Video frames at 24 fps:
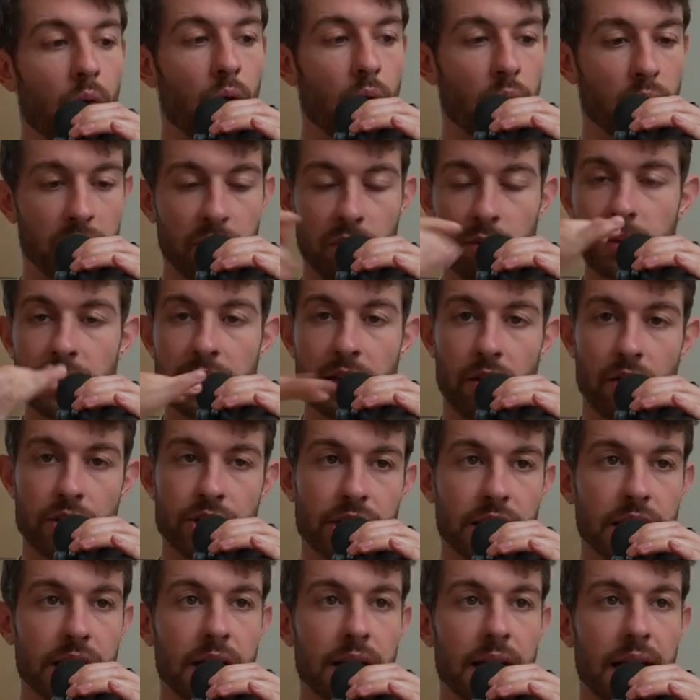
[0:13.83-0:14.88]
We'll be
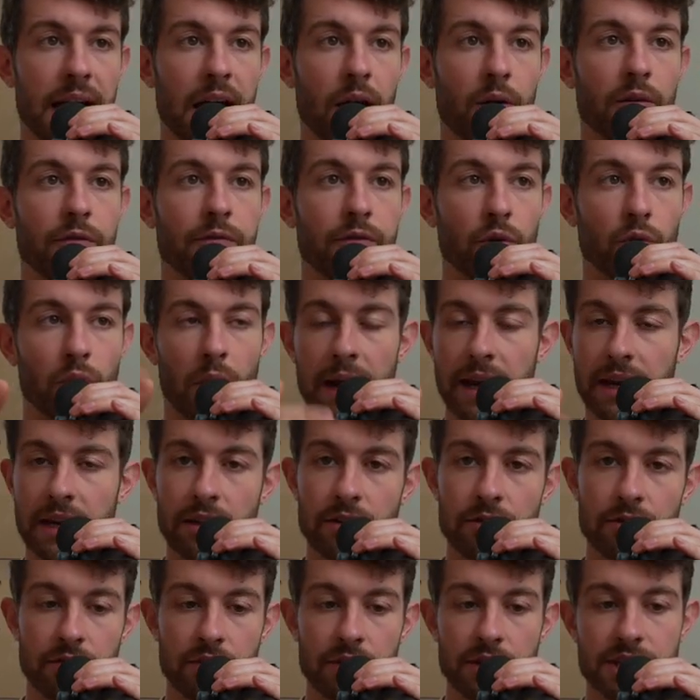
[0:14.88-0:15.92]
launching our full
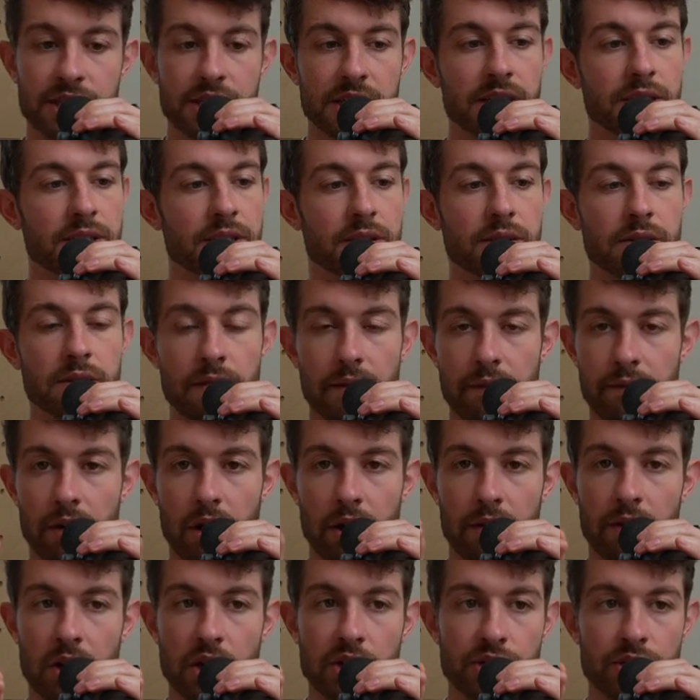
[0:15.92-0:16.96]
rankings for the season
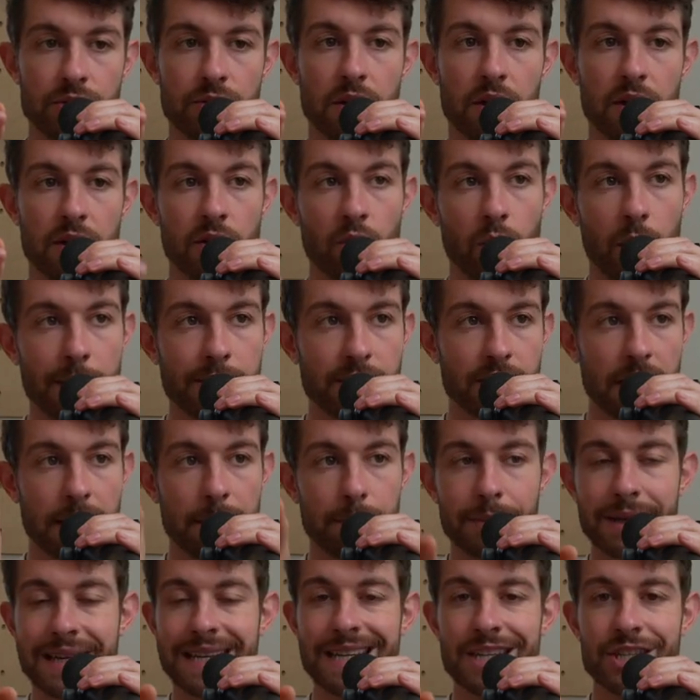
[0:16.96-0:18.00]
very, very soon on our
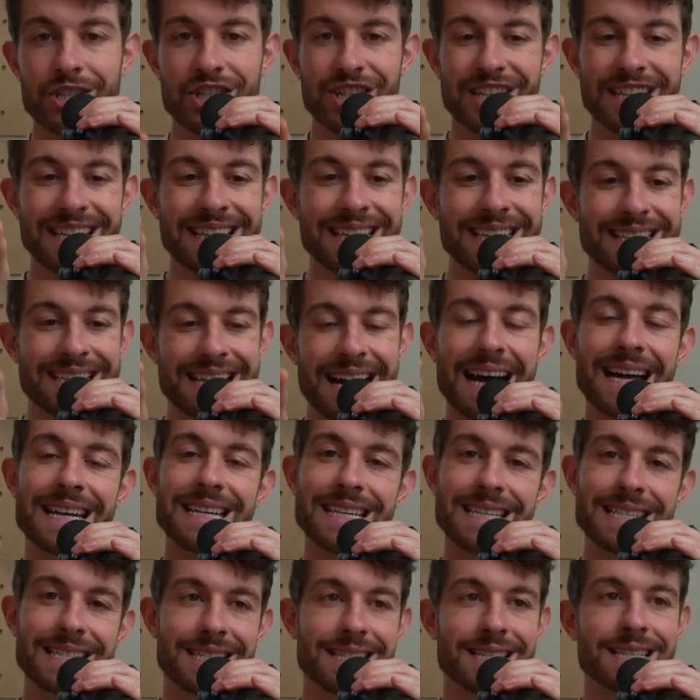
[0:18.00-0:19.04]
website, b d g e
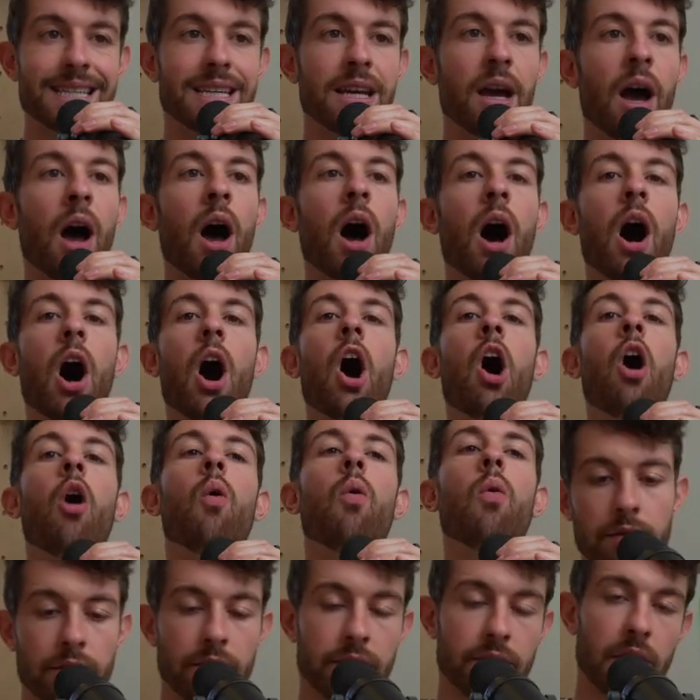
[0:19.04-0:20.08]
dot c
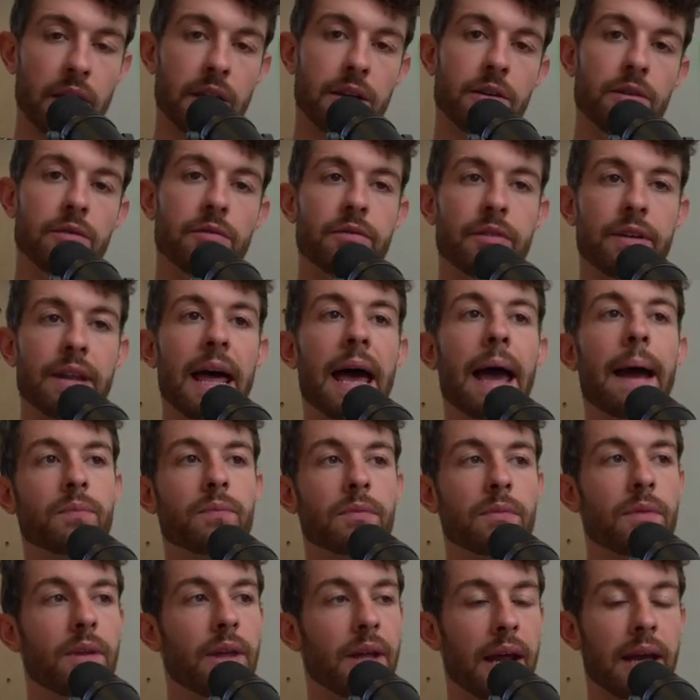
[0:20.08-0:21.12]
o. Stay tuned for that.
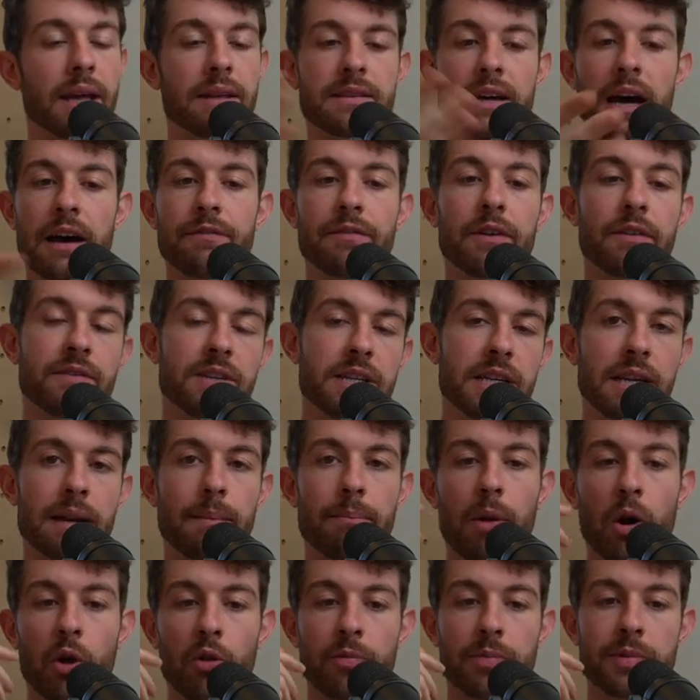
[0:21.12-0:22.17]
Today, top fifteen
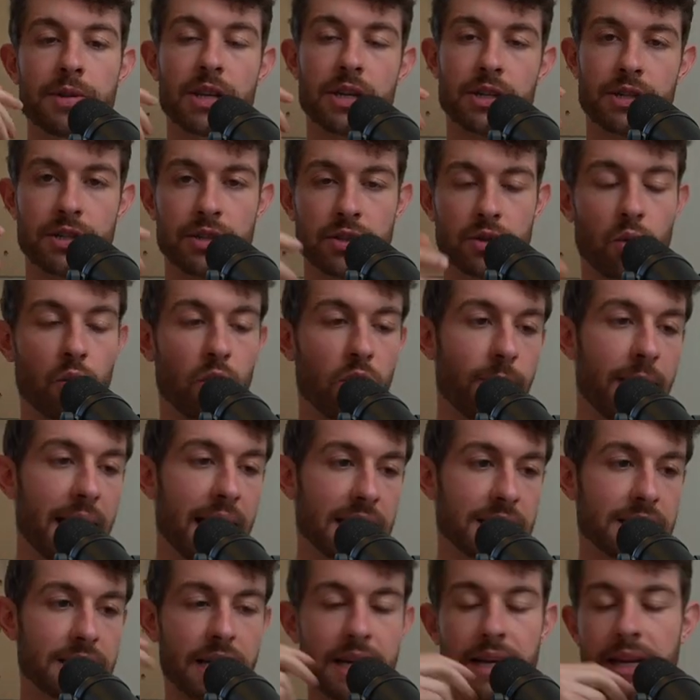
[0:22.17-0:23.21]
at both positions,
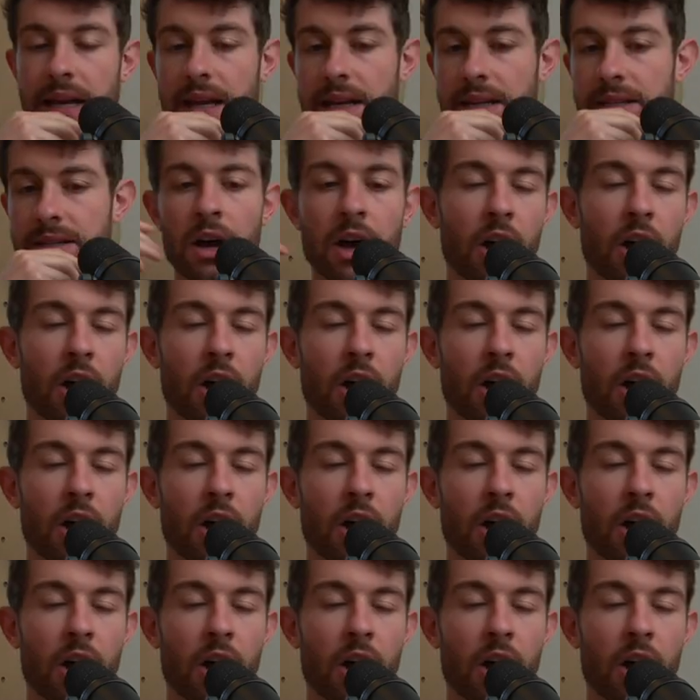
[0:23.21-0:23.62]
quarterbacks, tight ends.